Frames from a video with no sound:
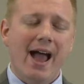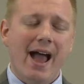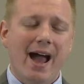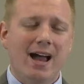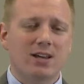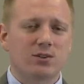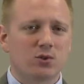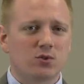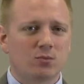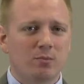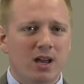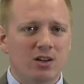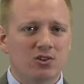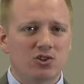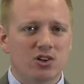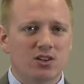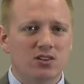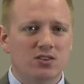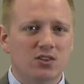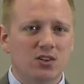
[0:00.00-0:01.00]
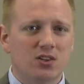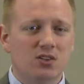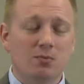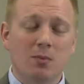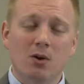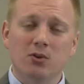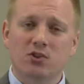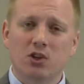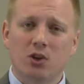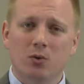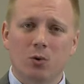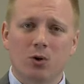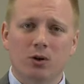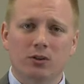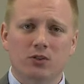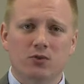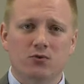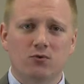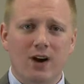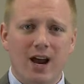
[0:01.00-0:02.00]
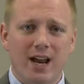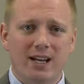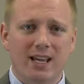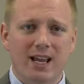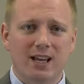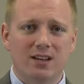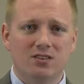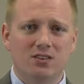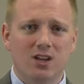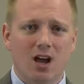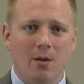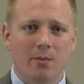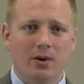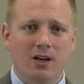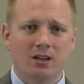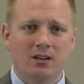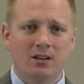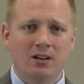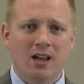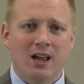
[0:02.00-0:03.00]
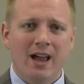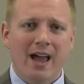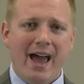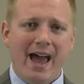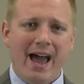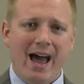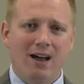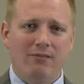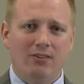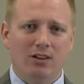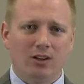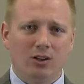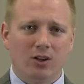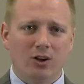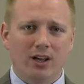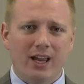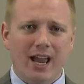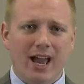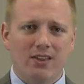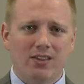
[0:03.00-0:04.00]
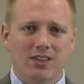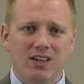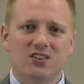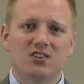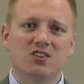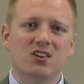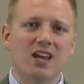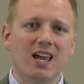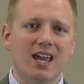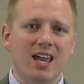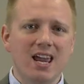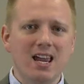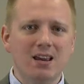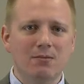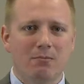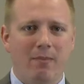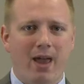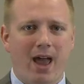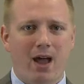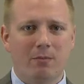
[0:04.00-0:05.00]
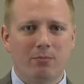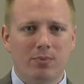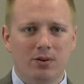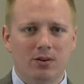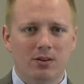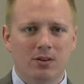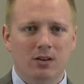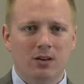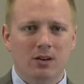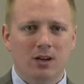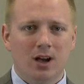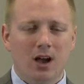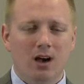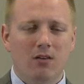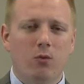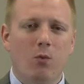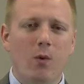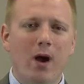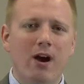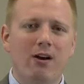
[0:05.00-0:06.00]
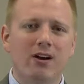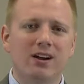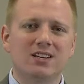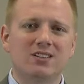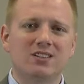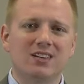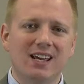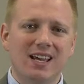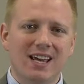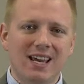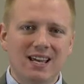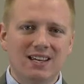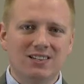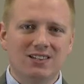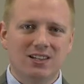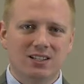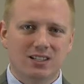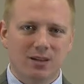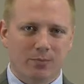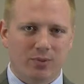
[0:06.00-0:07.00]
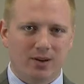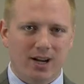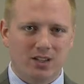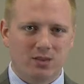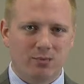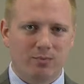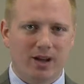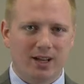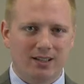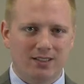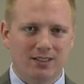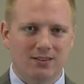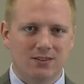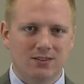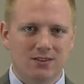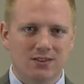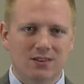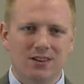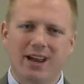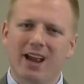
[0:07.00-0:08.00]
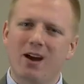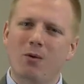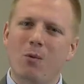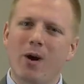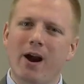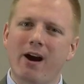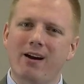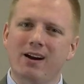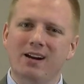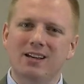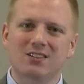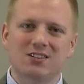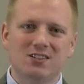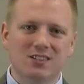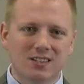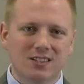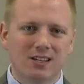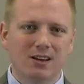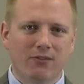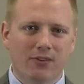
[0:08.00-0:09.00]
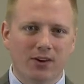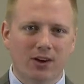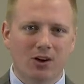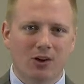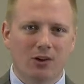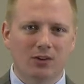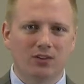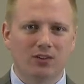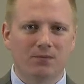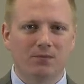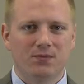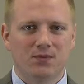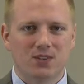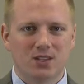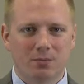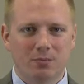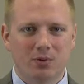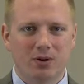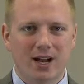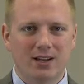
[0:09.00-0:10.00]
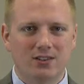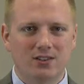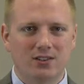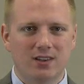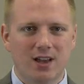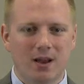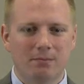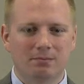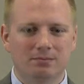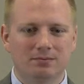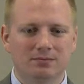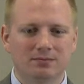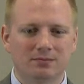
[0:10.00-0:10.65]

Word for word: As was mentioned, since most of the world is right-hand dominant, have a look at this heat map of where it is easy to press buttons and where it is difficult to press them.